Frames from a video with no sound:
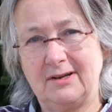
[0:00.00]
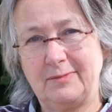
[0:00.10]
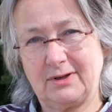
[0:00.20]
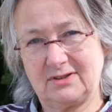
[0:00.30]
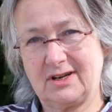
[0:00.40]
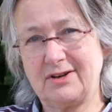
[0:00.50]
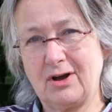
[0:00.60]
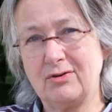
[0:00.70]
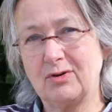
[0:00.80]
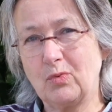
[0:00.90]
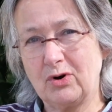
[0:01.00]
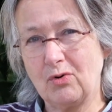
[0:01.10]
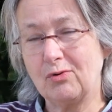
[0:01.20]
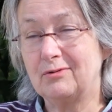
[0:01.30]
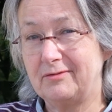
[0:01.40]
because I know that we're
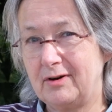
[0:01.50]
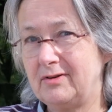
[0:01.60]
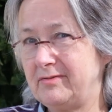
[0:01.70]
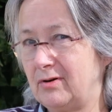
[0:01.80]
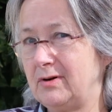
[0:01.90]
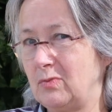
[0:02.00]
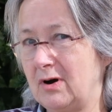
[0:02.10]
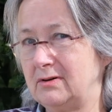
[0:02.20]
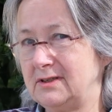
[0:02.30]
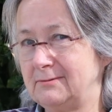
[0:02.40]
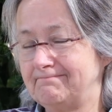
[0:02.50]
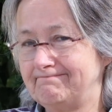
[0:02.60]
all very, very worried.